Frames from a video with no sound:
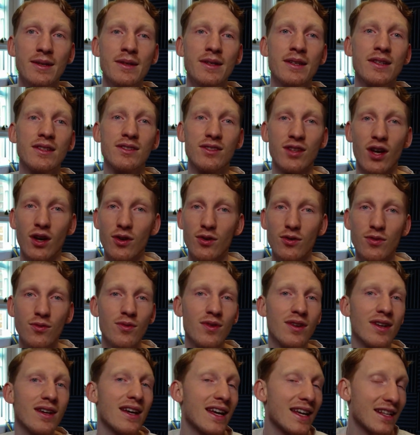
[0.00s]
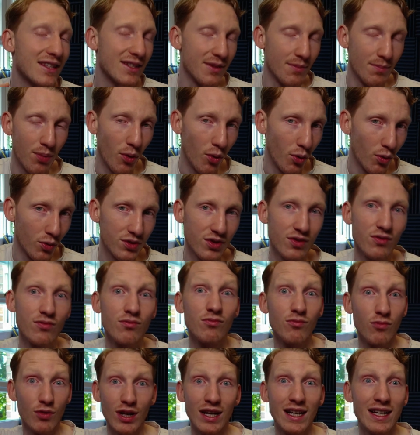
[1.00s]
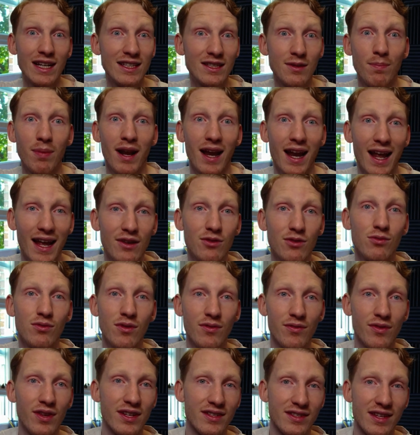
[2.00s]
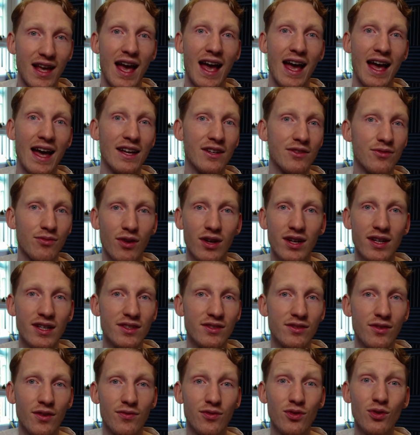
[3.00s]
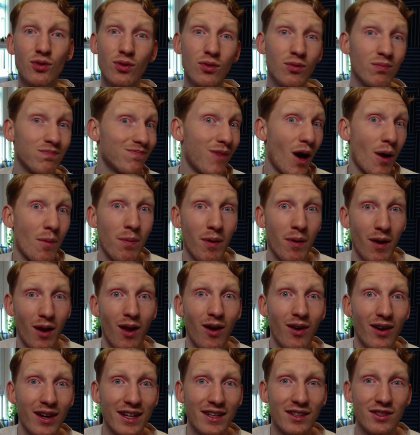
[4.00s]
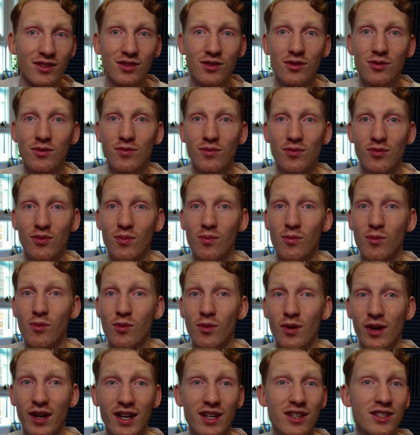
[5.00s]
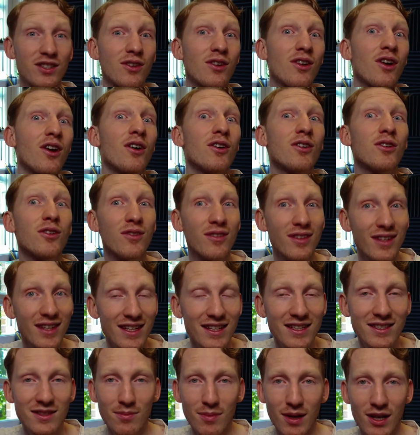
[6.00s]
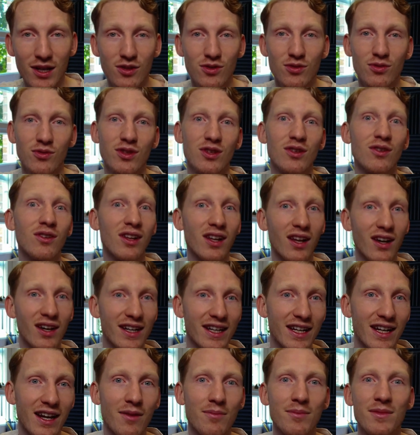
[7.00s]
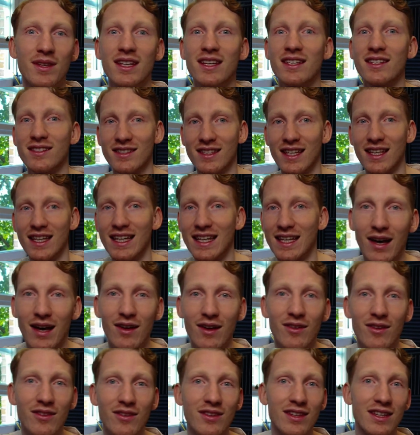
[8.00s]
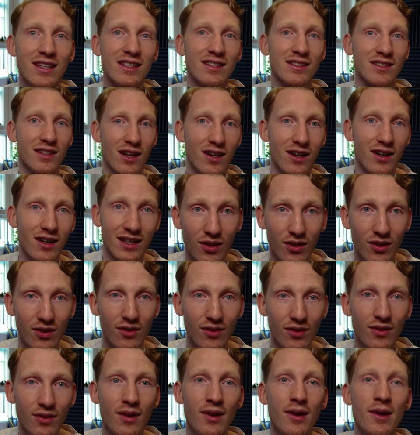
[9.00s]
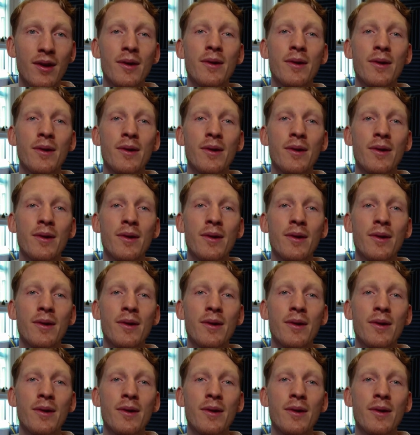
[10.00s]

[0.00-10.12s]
So it's important really to plan all of this ahead, right? So if you're applying soon for a mortgage, you need to make sure that you're lining up these, thinking about these early on,